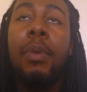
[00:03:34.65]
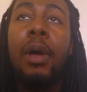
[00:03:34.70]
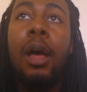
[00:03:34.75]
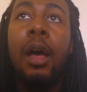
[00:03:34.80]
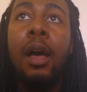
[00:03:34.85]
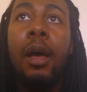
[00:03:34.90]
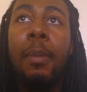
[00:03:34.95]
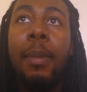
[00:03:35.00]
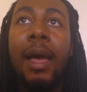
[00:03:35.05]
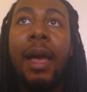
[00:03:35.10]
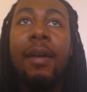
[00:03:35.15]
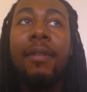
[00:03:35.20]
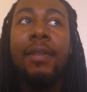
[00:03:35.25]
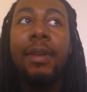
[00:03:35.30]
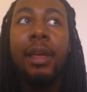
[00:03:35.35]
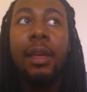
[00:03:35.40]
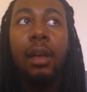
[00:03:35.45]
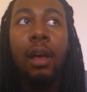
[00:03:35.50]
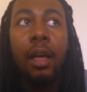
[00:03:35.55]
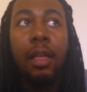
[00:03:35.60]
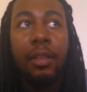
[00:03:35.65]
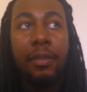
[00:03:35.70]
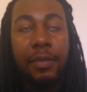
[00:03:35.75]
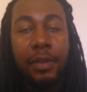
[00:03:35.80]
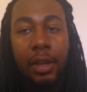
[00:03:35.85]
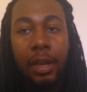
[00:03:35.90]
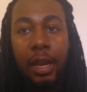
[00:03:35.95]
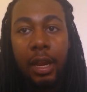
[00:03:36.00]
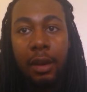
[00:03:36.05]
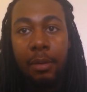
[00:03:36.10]
having all of
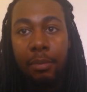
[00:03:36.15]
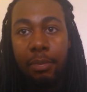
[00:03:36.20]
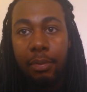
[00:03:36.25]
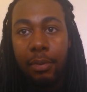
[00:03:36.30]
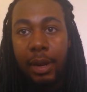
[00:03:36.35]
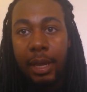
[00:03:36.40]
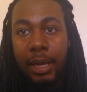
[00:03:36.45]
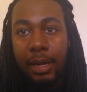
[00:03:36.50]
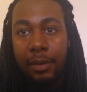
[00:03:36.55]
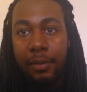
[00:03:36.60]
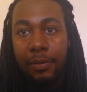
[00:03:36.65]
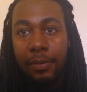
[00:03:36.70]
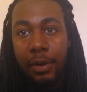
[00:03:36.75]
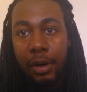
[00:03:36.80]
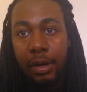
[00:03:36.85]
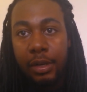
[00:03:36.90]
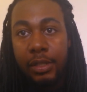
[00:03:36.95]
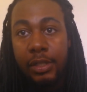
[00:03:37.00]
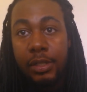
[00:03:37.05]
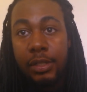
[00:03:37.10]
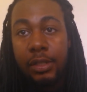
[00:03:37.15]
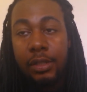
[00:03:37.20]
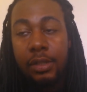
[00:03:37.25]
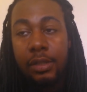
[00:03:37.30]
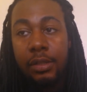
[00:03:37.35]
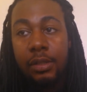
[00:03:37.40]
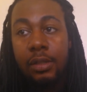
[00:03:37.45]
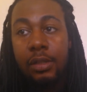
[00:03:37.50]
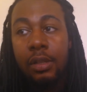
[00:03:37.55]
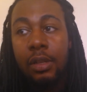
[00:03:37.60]
your hair braided
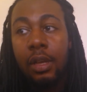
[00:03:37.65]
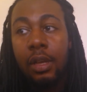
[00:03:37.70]
first